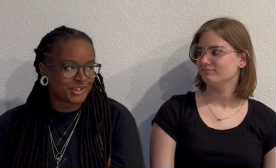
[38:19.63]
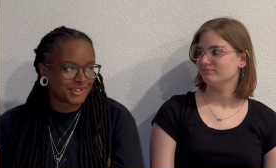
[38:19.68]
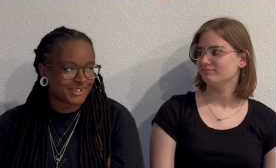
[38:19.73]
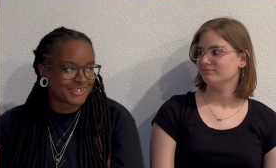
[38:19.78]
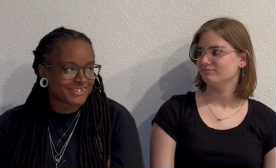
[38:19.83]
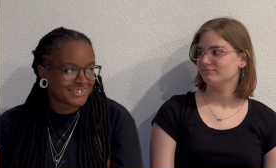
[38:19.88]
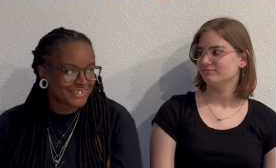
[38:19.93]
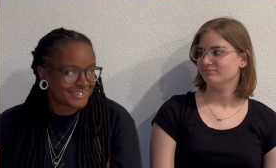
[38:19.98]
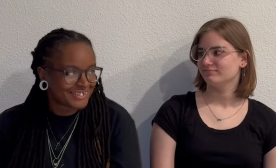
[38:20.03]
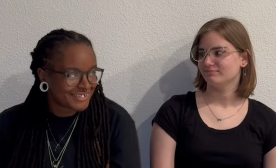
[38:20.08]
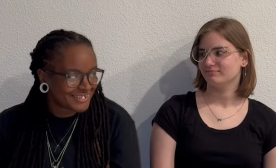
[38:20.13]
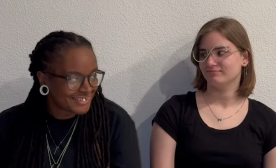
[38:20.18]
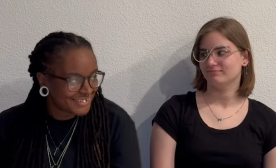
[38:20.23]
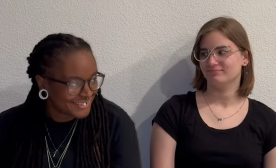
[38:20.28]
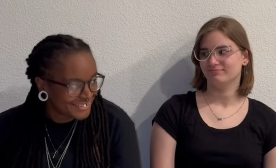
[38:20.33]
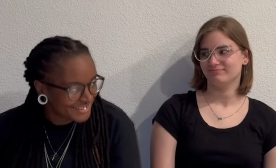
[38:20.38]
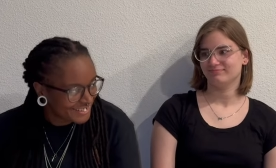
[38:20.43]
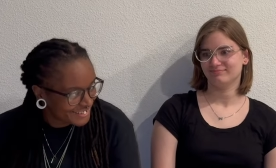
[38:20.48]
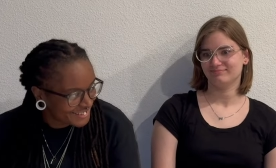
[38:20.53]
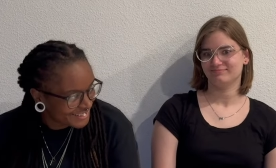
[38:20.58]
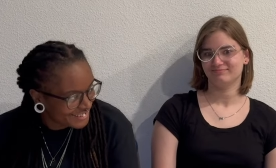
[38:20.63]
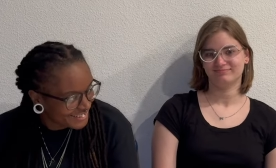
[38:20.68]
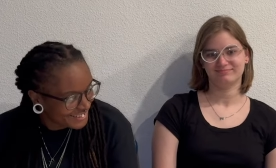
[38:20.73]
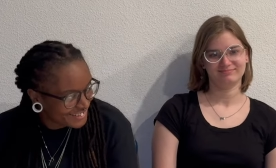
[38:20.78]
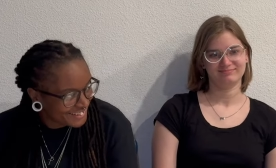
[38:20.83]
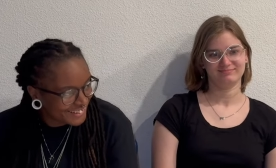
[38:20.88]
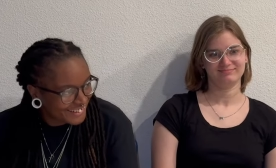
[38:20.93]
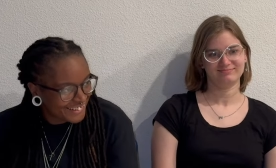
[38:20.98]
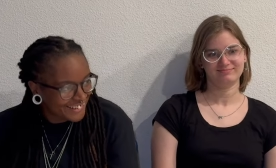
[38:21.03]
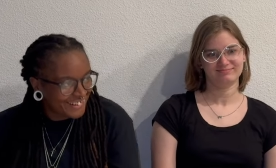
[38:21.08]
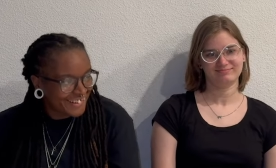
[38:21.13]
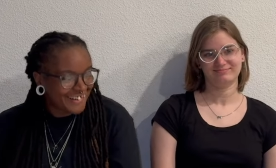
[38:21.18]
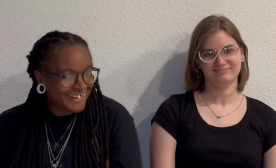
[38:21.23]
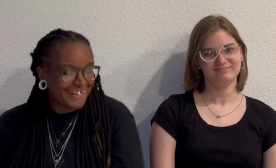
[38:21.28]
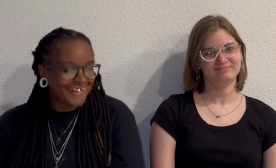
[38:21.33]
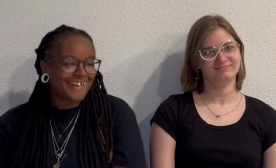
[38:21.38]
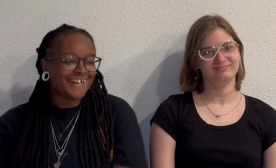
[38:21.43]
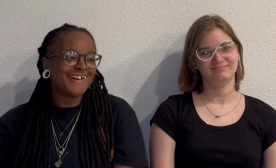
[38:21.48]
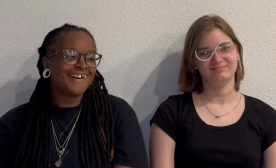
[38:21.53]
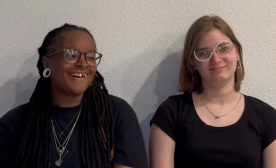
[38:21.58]

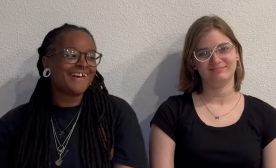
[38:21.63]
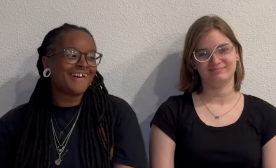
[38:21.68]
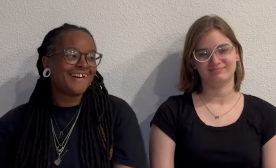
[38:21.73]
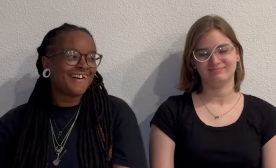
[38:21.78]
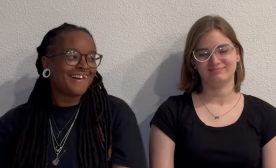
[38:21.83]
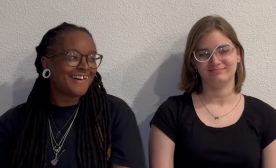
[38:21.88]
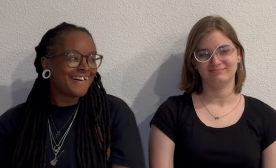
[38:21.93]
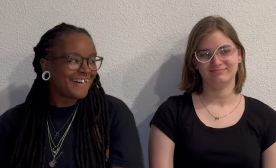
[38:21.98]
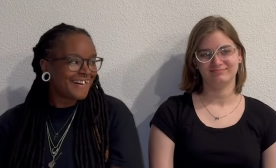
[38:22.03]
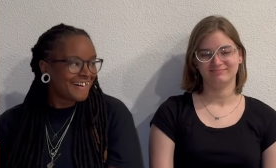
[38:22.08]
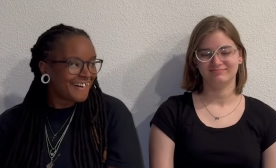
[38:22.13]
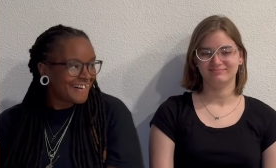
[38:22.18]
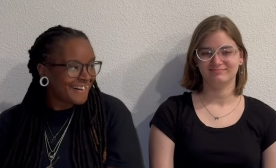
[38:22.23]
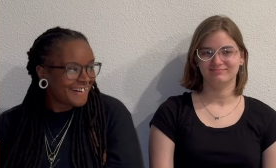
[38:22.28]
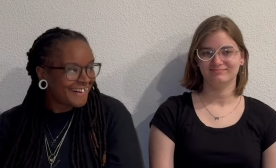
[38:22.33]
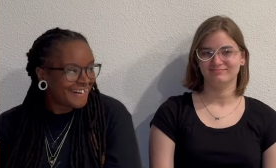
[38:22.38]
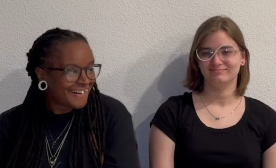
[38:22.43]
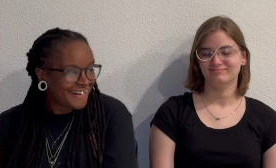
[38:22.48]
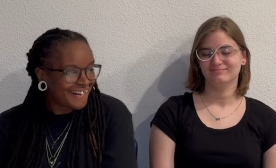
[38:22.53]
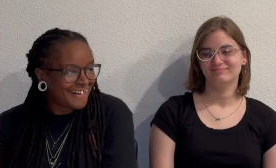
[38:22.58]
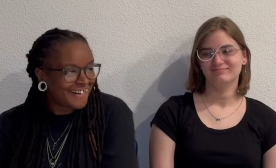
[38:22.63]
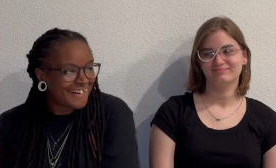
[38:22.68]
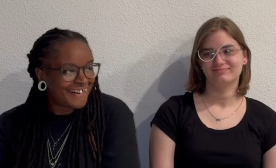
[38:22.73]
(no one is talking)